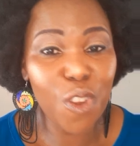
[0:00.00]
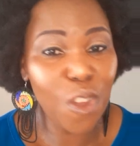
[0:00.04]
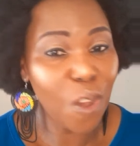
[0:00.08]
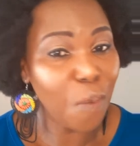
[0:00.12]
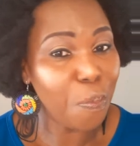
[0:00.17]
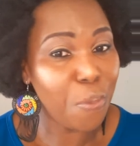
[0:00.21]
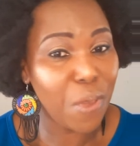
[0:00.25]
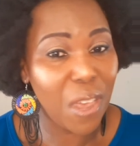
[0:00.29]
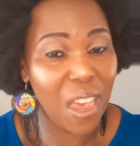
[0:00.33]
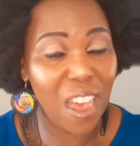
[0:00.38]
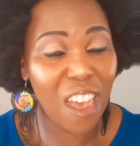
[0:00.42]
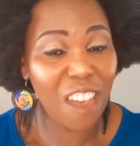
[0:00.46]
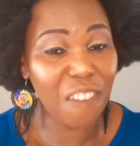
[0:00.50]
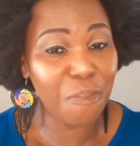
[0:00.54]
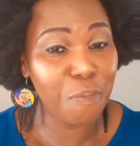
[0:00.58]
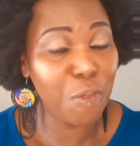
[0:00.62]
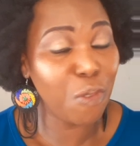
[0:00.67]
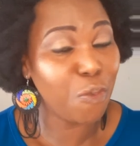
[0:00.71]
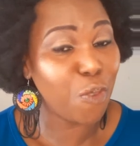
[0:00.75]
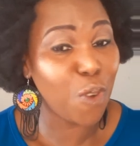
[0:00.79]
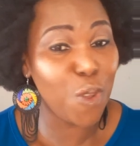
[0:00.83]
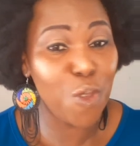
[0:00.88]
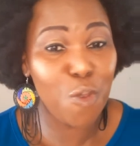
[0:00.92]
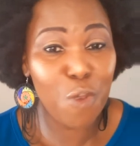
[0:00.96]
your behalf
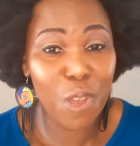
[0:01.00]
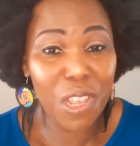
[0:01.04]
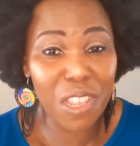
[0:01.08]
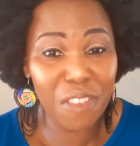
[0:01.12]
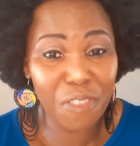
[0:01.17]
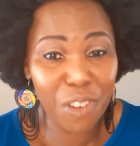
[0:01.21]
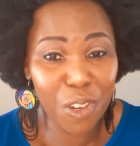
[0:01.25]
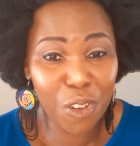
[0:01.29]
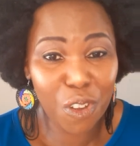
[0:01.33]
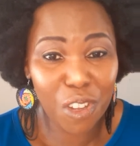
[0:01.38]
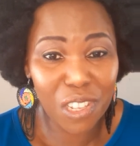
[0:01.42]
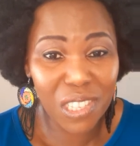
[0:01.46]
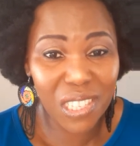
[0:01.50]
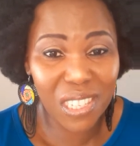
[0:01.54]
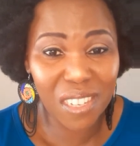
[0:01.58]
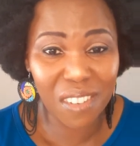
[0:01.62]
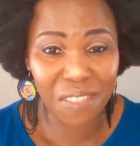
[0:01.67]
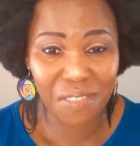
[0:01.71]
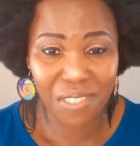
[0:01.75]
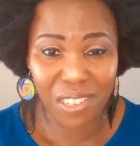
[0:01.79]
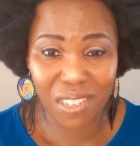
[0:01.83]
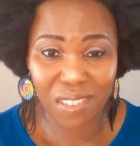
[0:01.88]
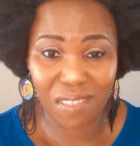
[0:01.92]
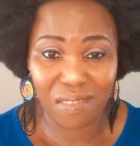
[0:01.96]
before you were even
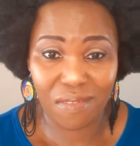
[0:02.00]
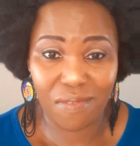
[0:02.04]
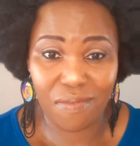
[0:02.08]
conceived.